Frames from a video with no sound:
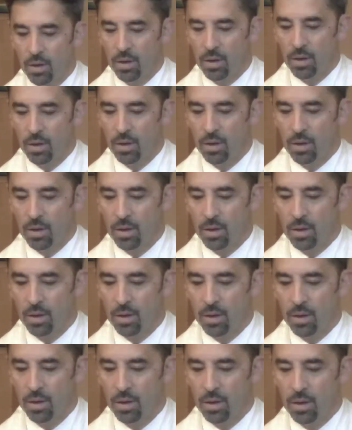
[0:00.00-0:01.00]
Something
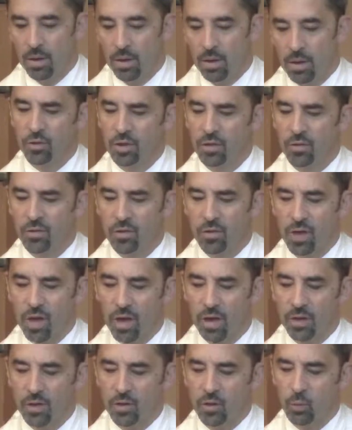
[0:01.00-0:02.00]
crumbled
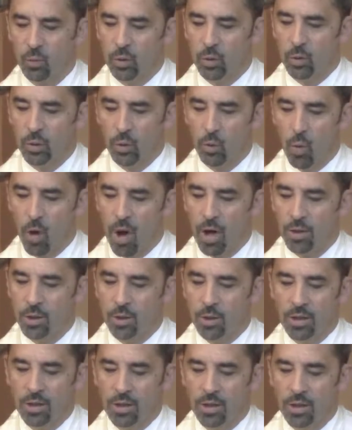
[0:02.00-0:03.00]
inside us when we watched
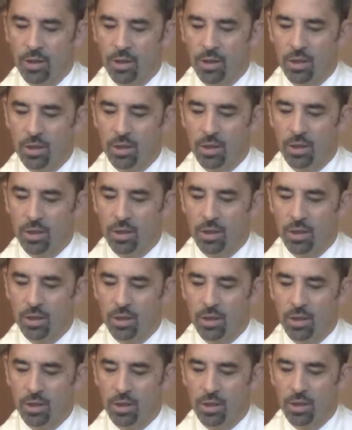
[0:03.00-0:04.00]
the televised
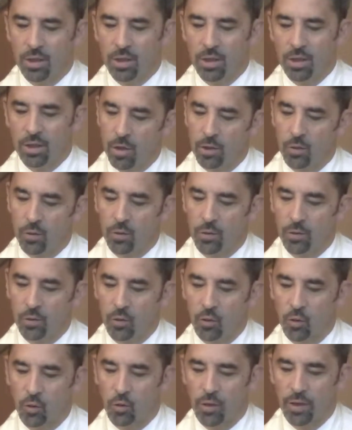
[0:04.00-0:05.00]
images of Charlottesville
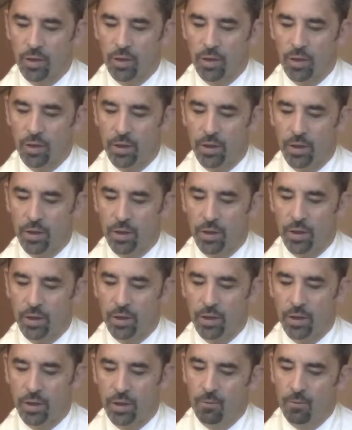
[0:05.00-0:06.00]
streets
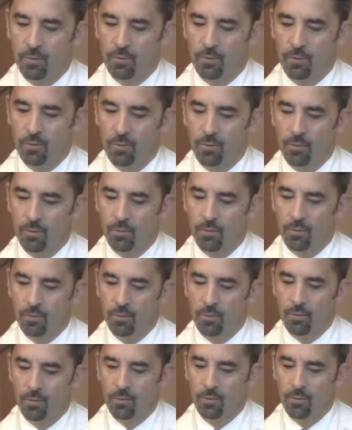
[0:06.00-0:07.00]
filled with
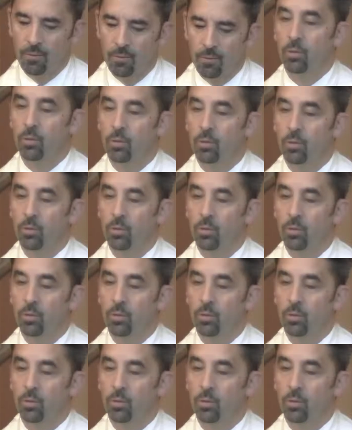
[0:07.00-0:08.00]
hate-spewing
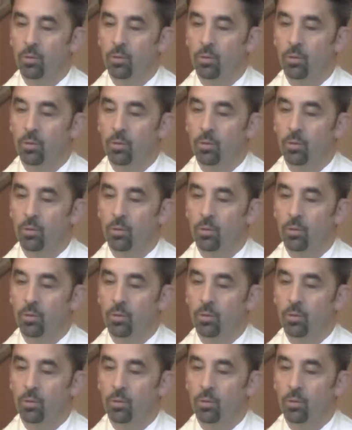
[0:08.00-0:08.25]
marchers.